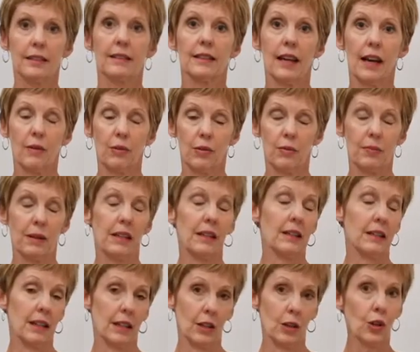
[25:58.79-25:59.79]
That would be an
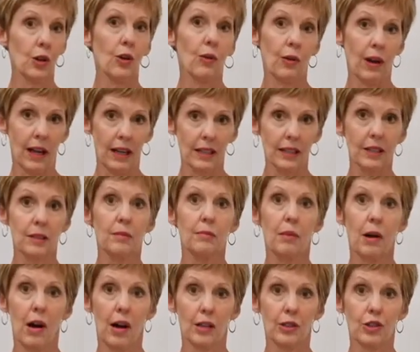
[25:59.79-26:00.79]
incorrect
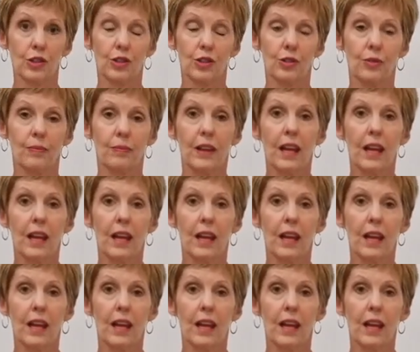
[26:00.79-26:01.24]
posture.